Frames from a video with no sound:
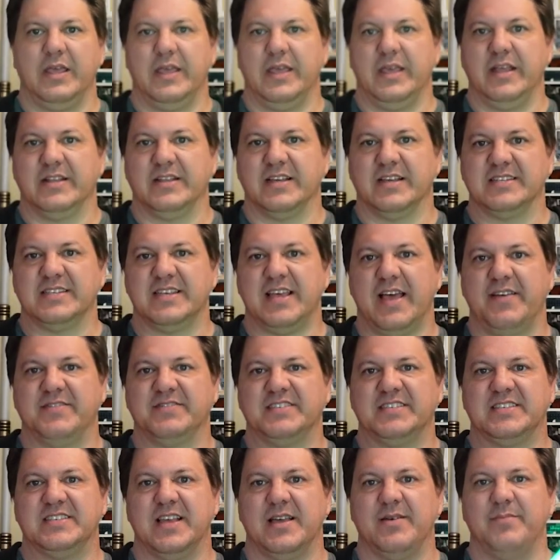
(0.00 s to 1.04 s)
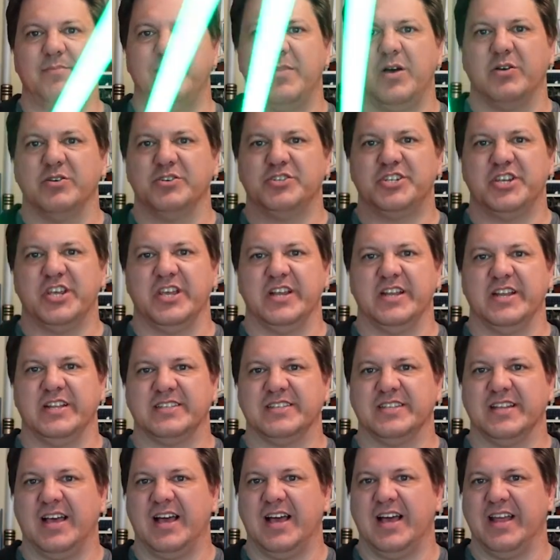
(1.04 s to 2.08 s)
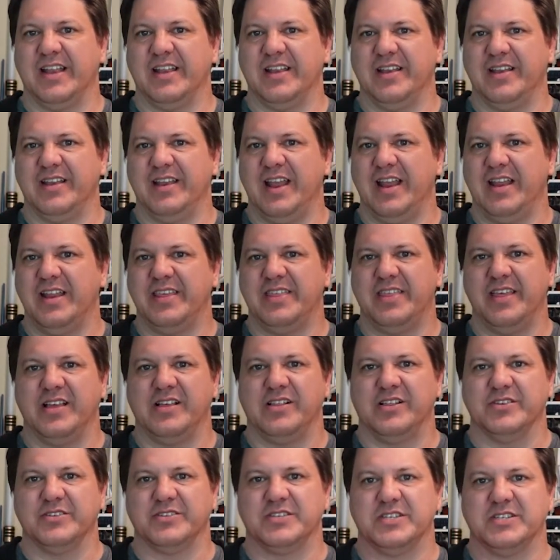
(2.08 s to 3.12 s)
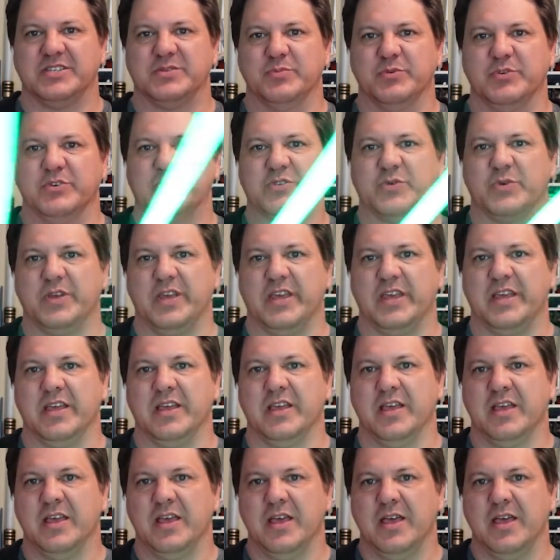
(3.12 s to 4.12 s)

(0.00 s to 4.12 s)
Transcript: It does have some motion. It's not anything close to smooth swing,